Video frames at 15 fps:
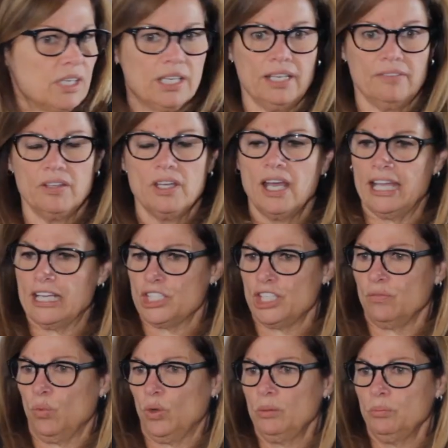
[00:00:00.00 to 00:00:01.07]
I actually
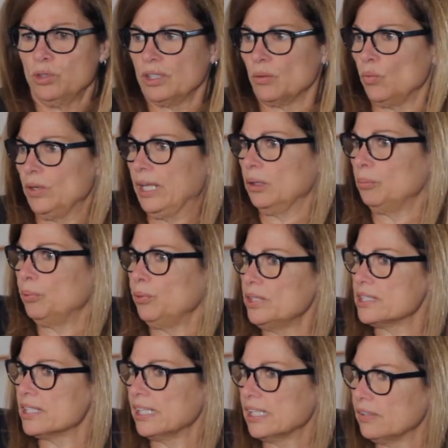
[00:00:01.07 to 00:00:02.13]
have one book that went out of
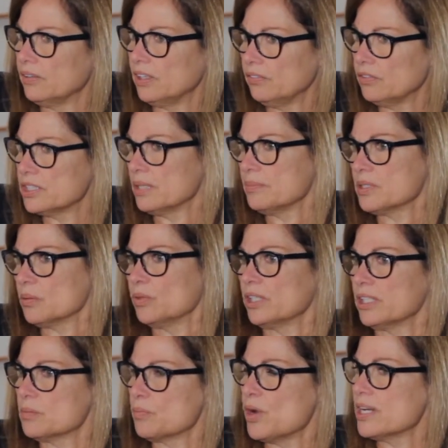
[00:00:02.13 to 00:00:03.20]
print, and I give it every time someone
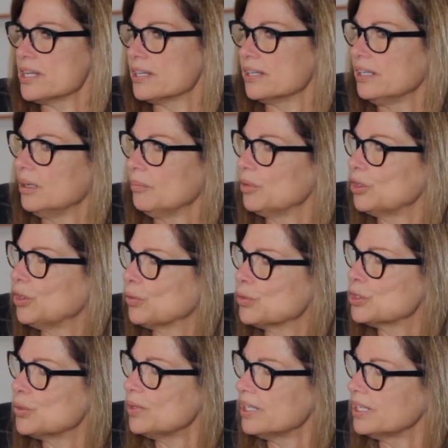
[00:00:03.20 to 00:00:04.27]
gets pregnant. But you don't do it